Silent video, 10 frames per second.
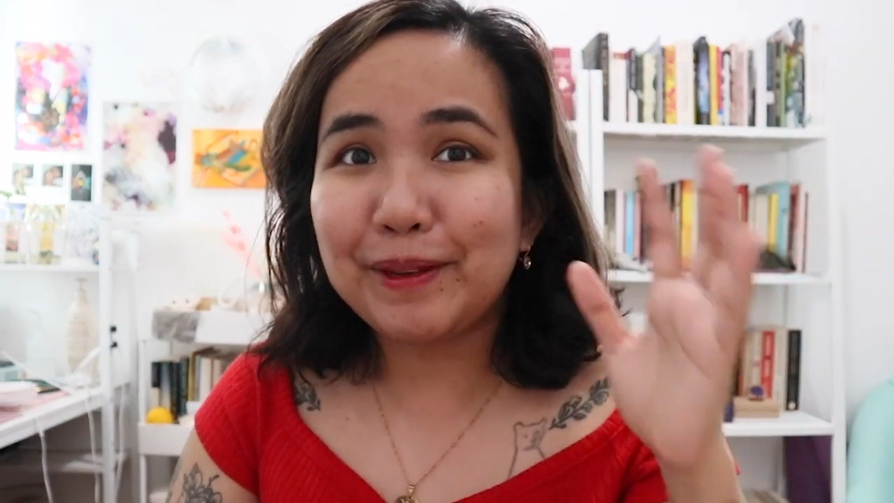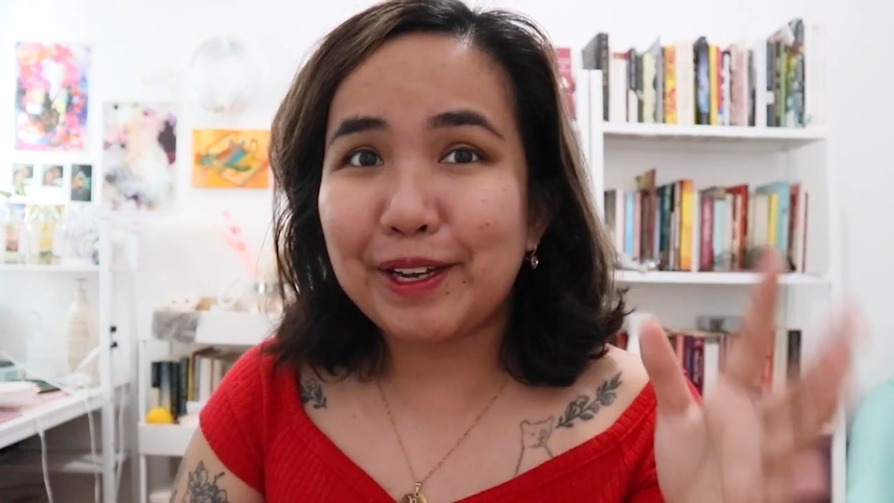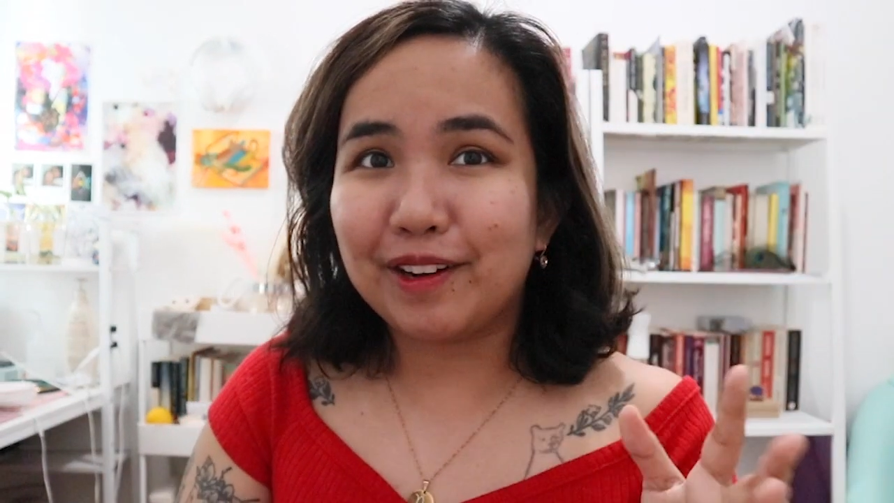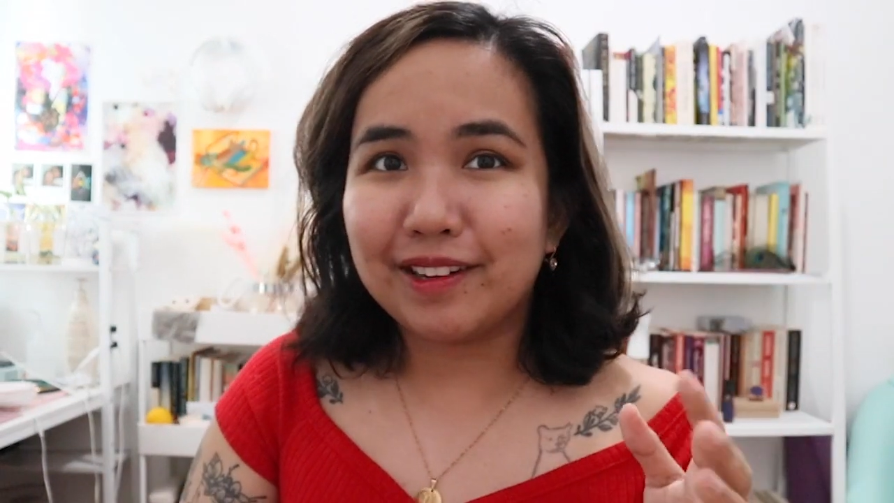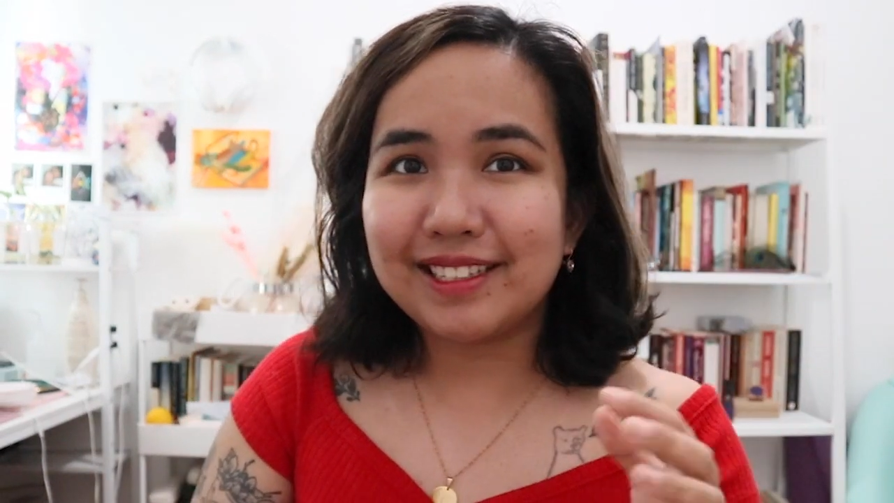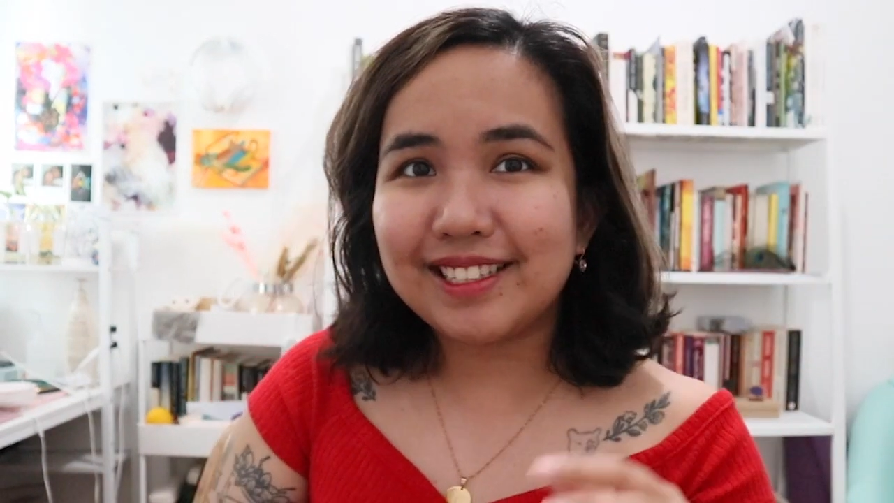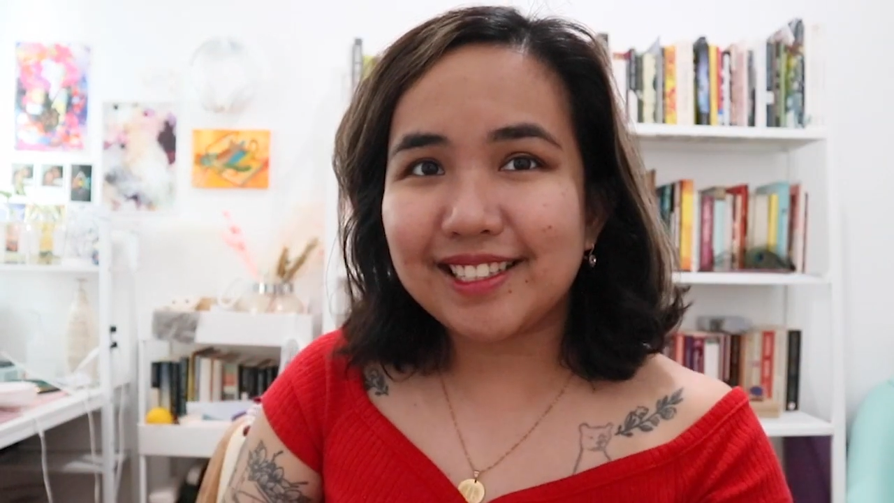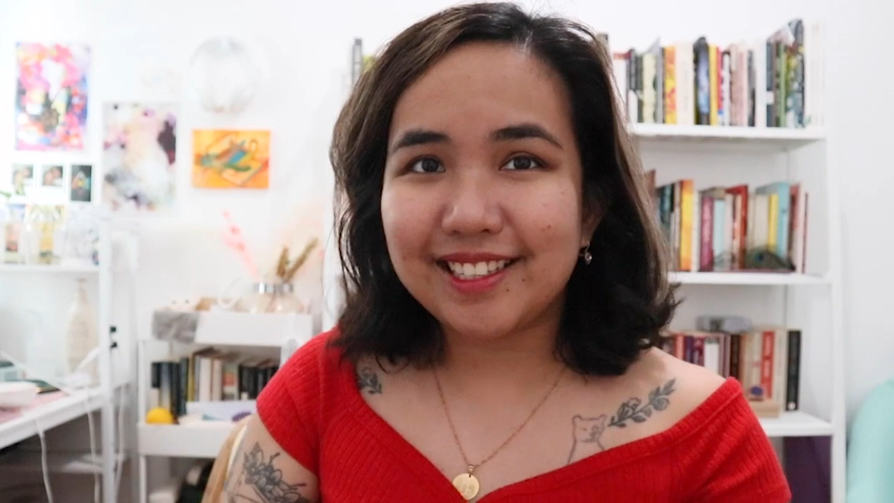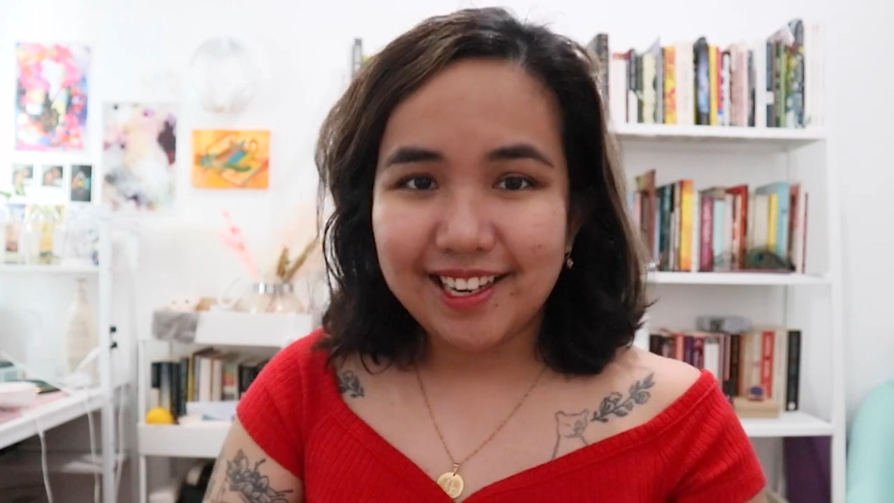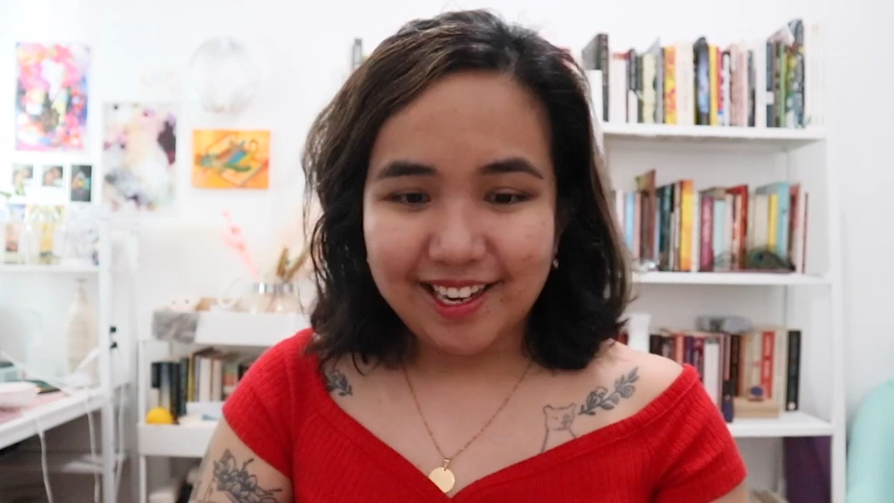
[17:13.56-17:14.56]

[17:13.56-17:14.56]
because